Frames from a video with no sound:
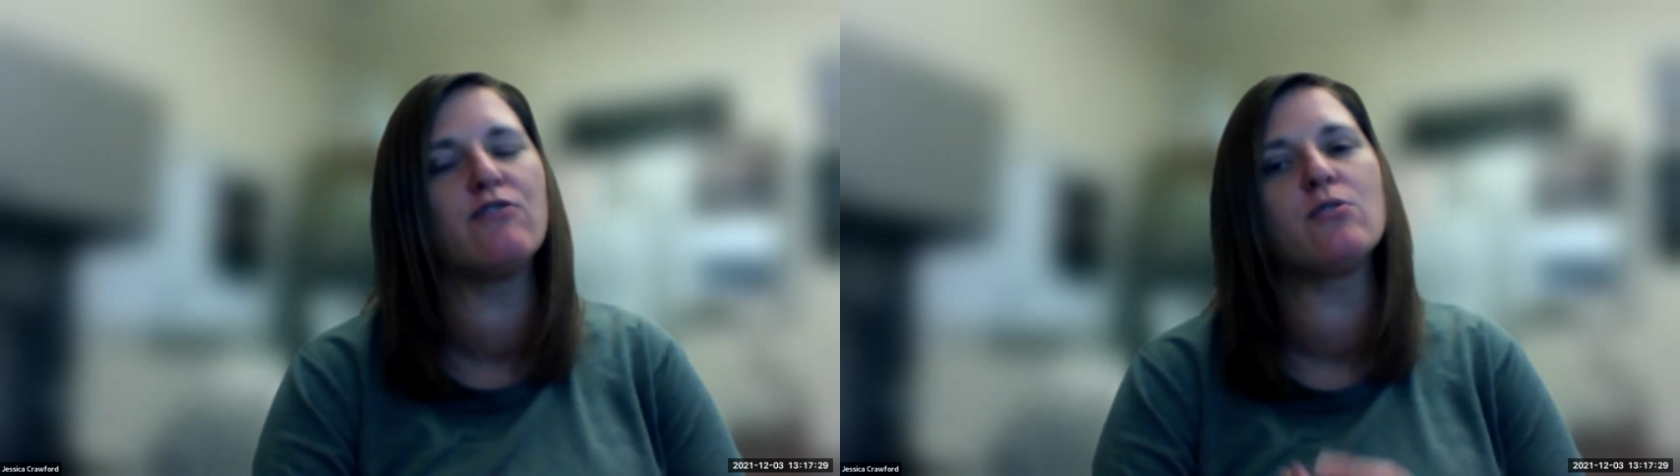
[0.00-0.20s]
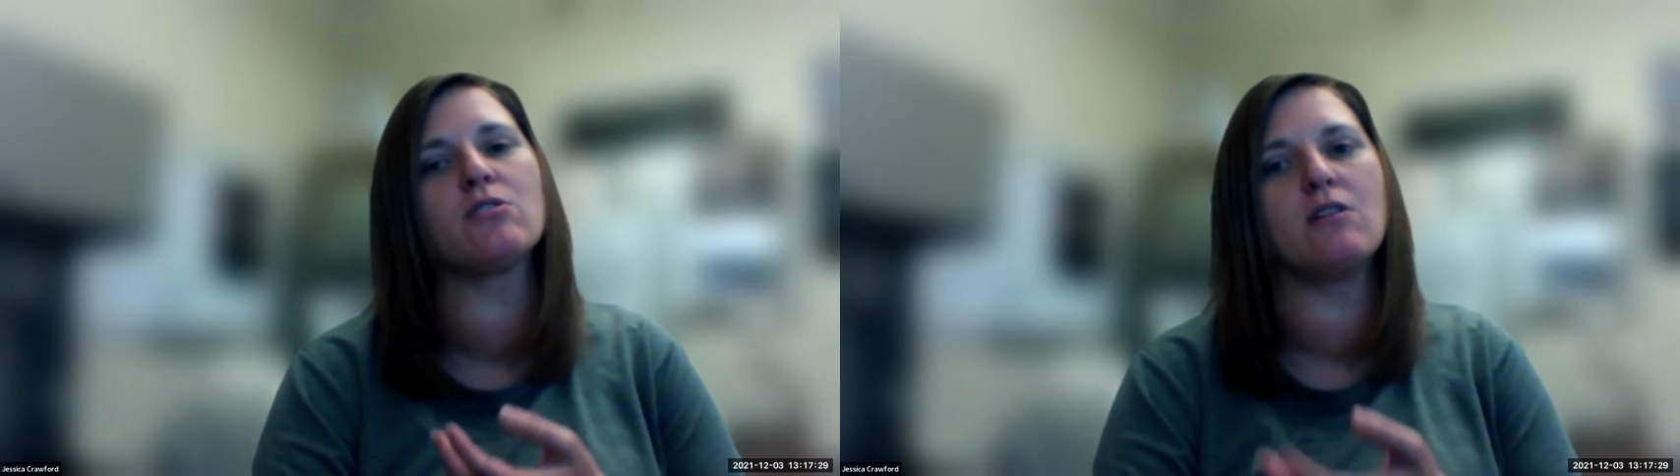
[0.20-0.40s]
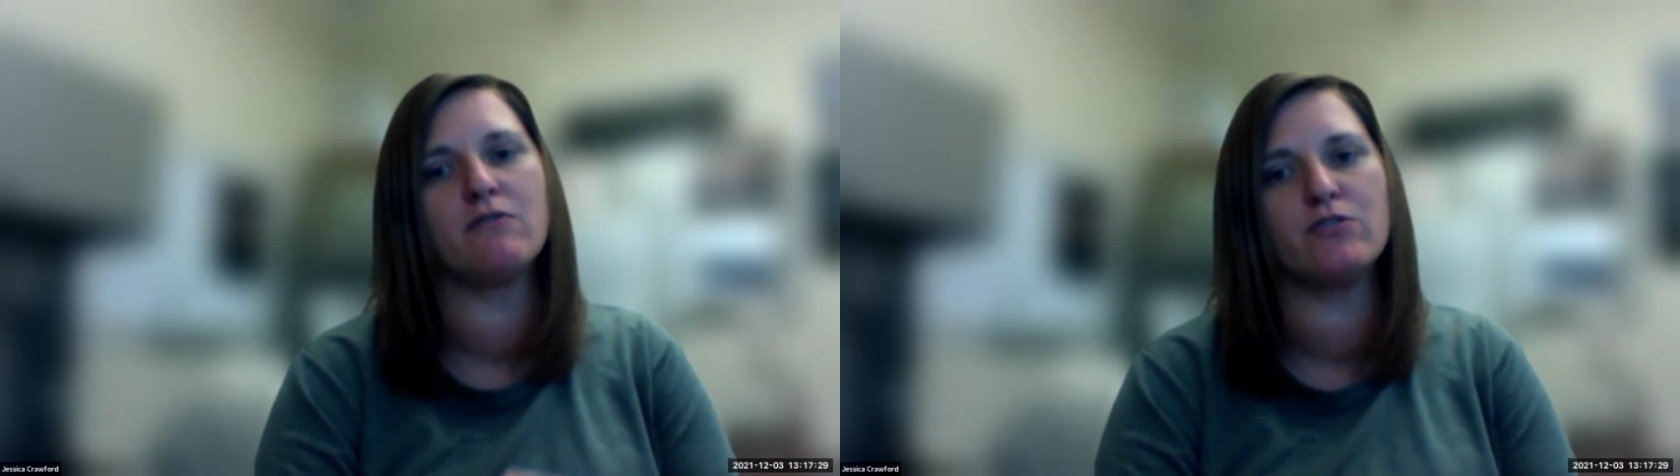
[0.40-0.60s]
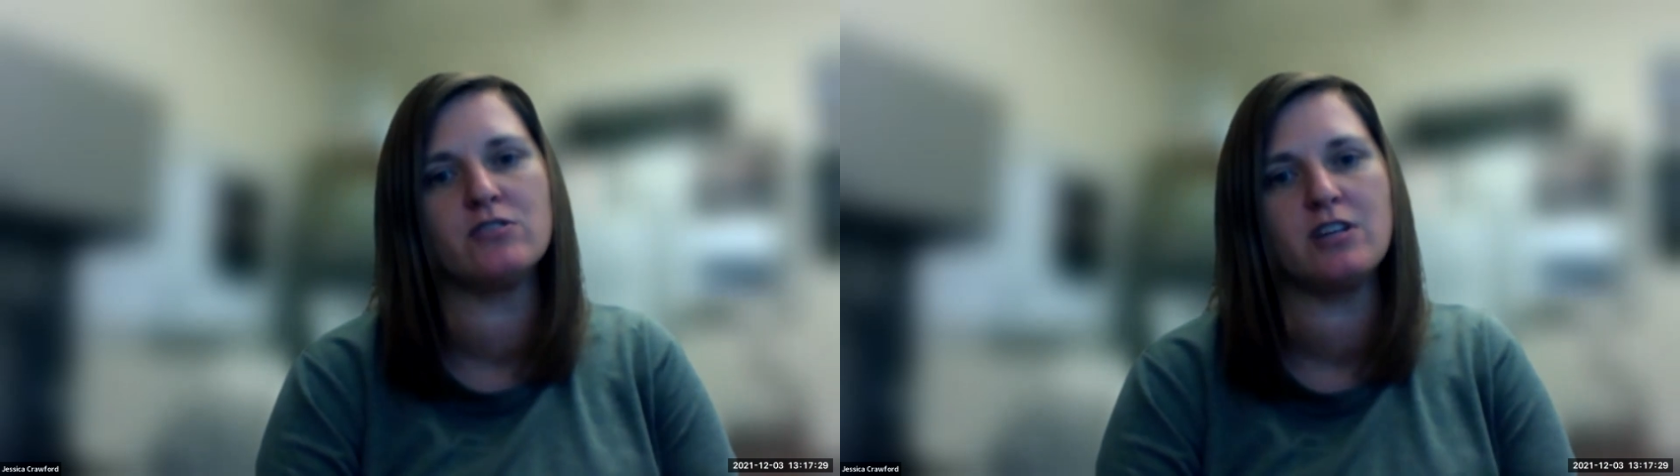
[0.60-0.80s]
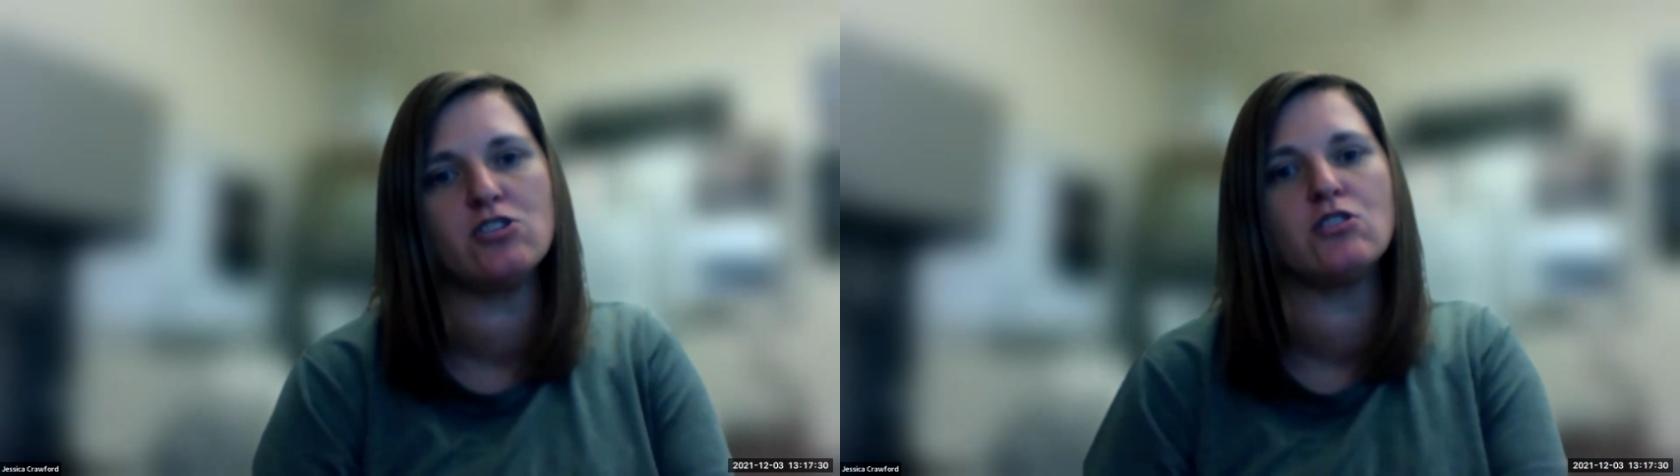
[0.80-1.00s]
for the
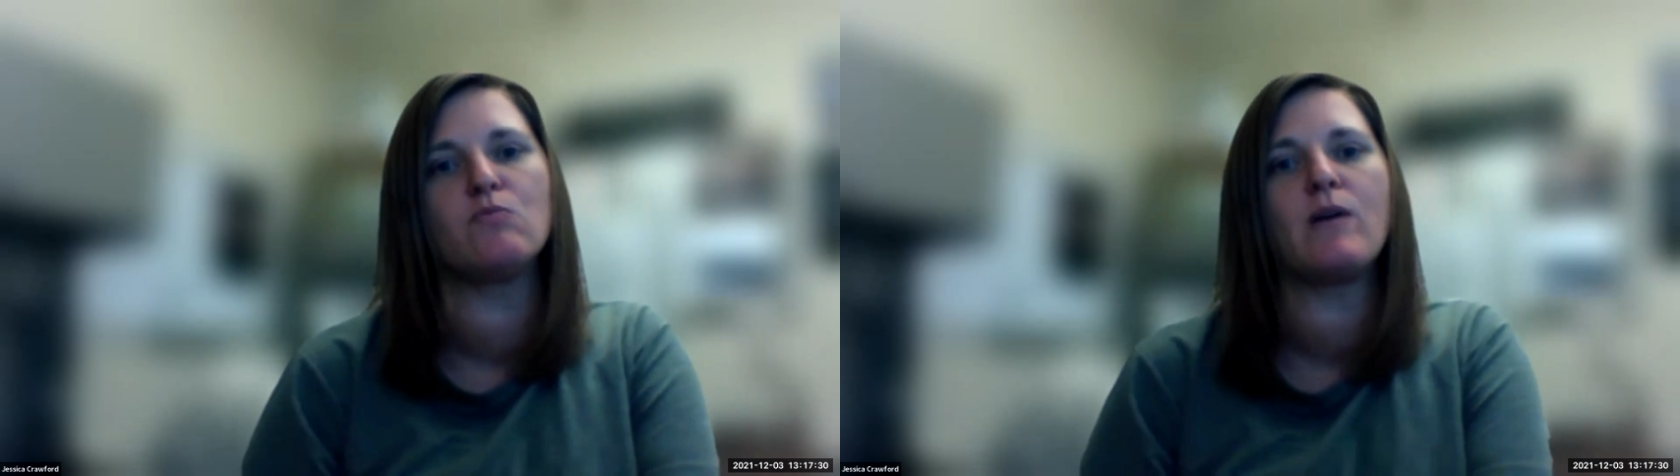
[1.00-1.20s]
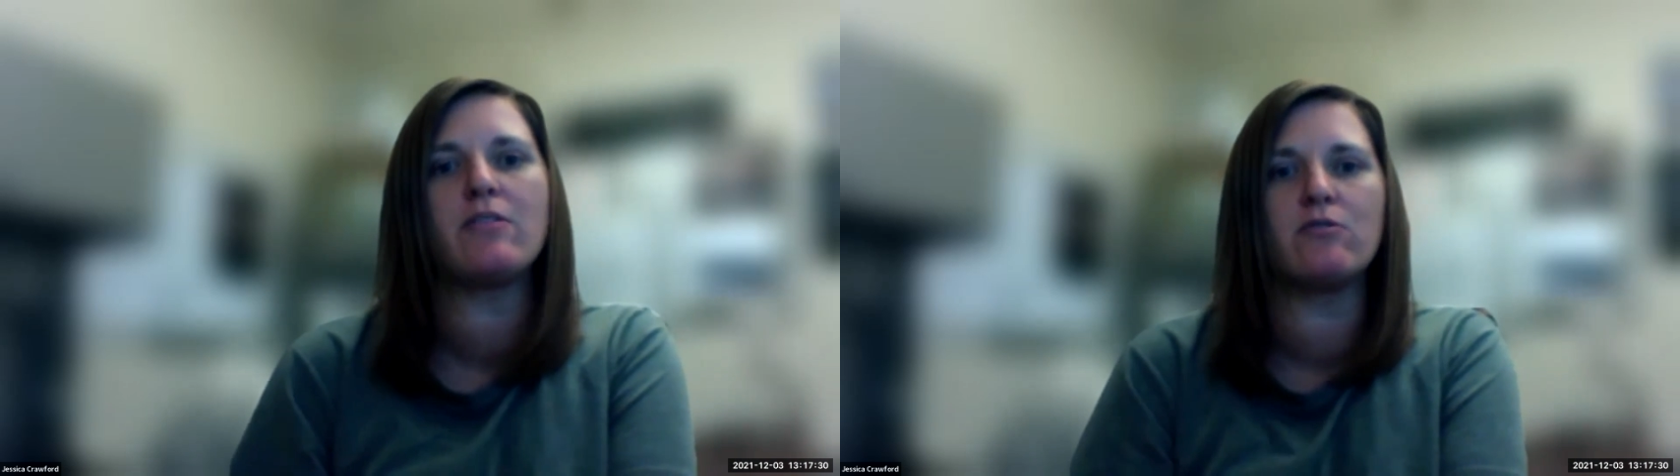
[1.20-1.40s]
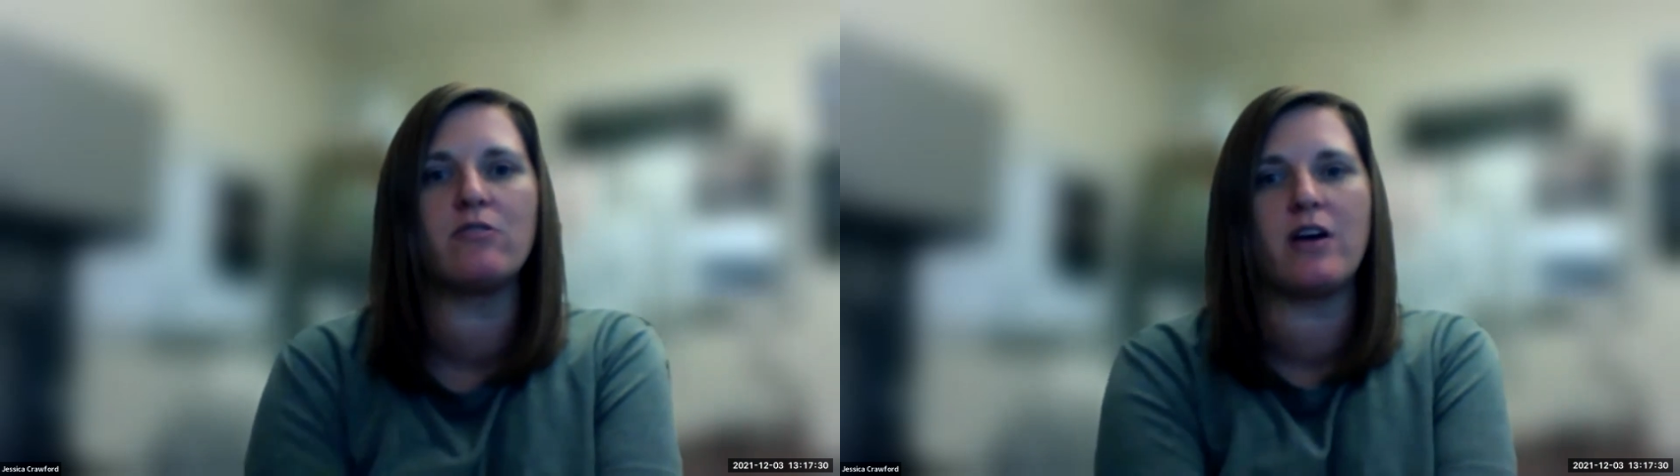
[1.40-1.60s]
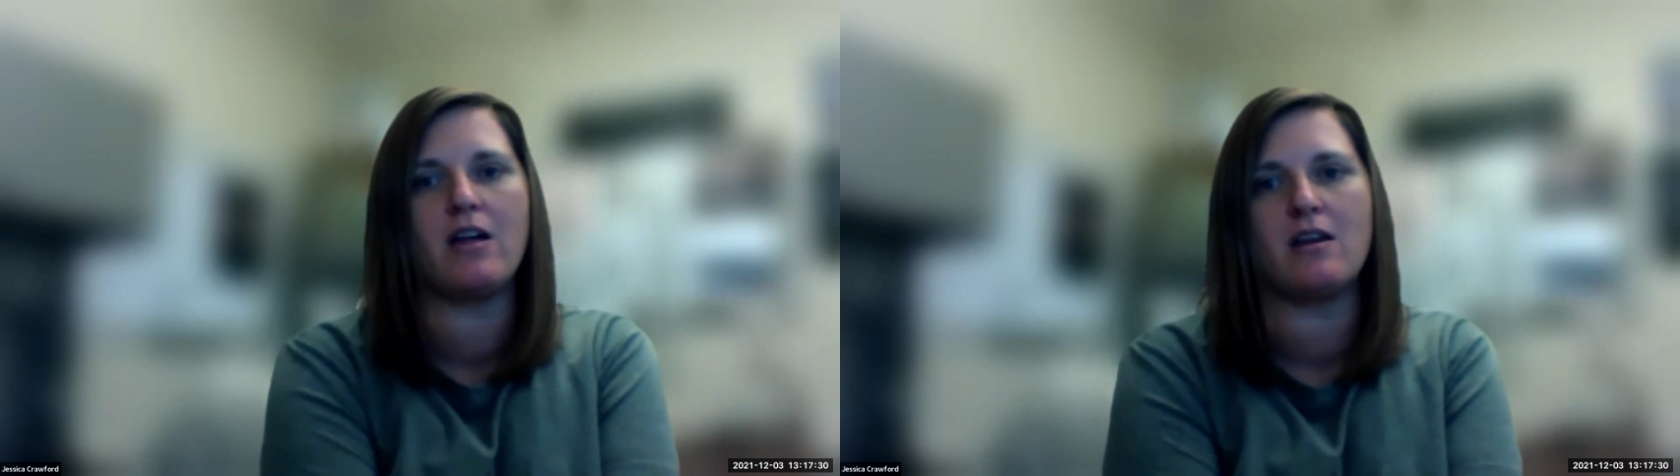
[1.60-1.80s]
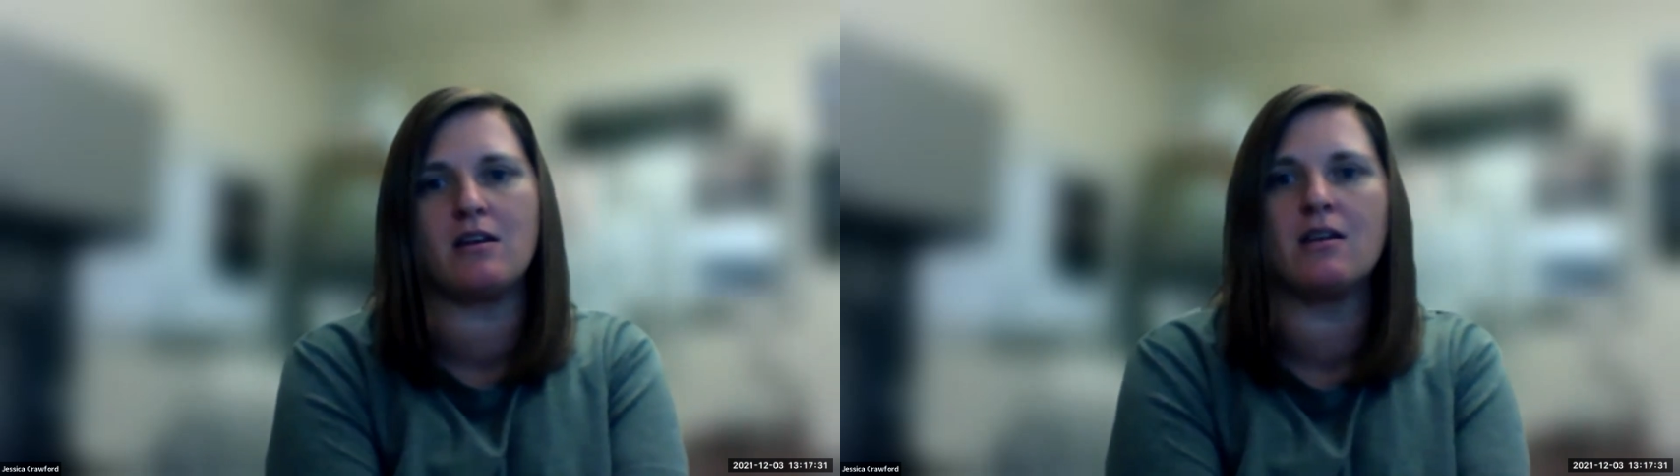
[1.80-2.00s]
conversation rather
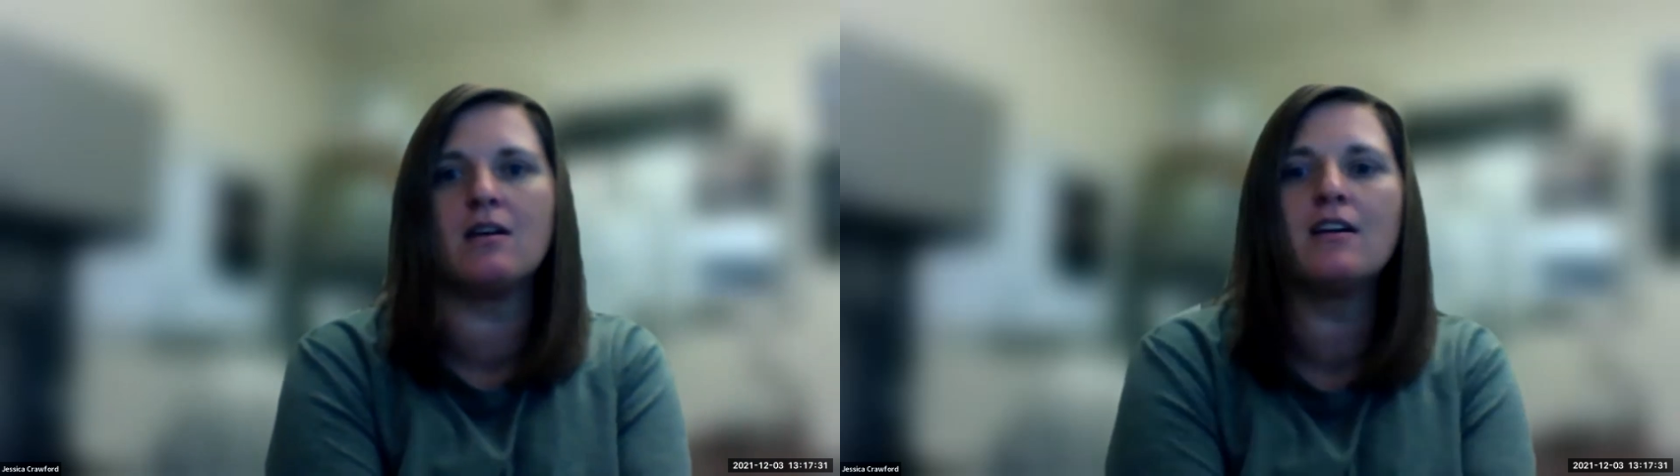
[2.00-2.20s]
than